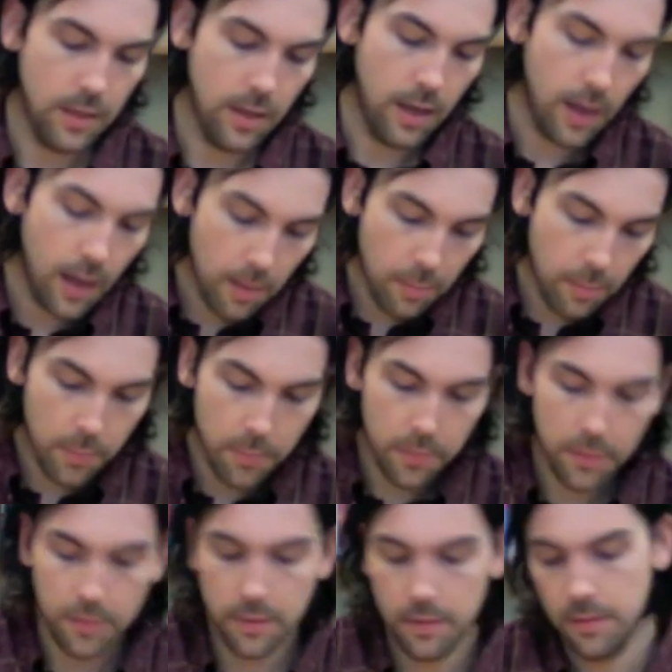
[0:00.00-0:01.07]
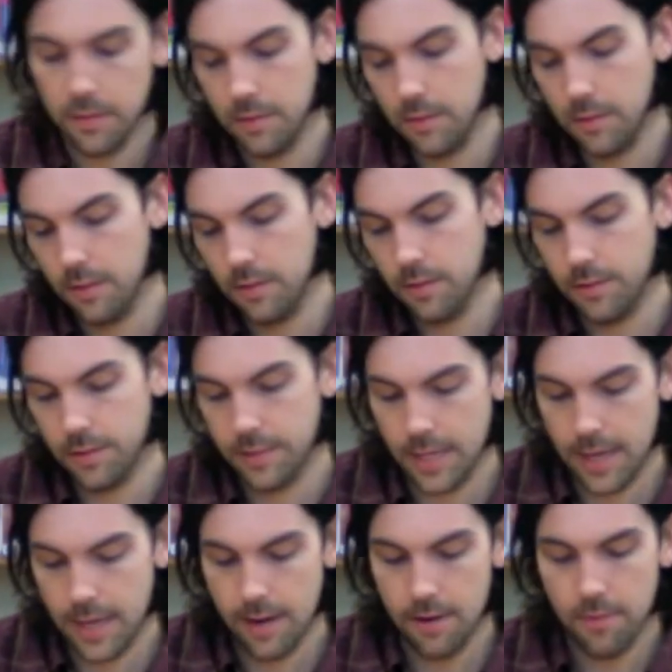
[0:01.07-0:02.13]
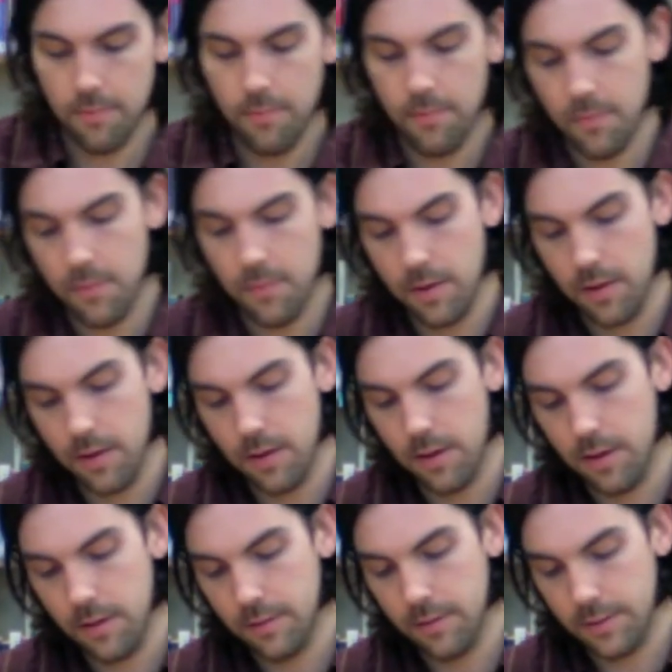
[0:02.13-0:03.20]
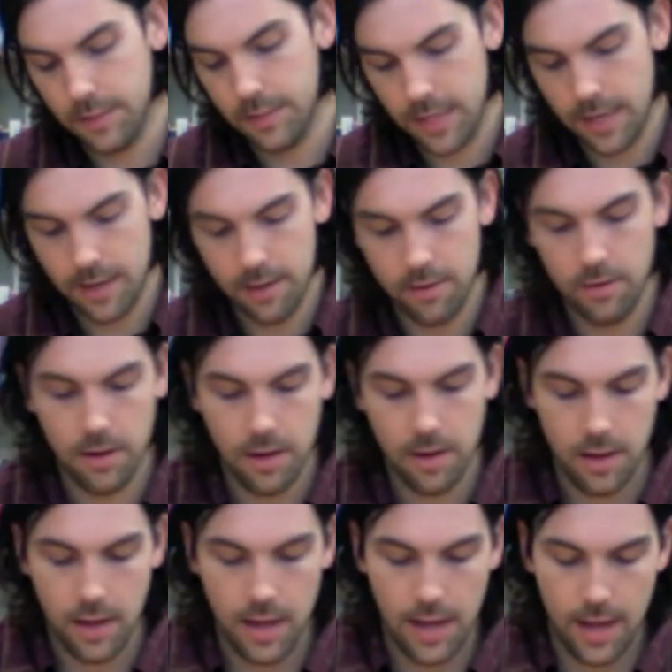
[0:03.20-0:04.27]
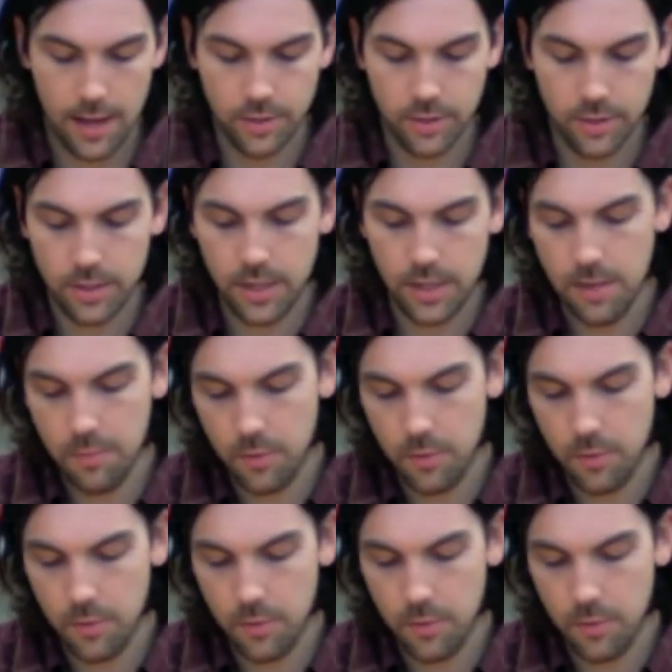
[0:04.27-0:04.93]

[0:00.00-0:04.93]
up, down, down, and just keep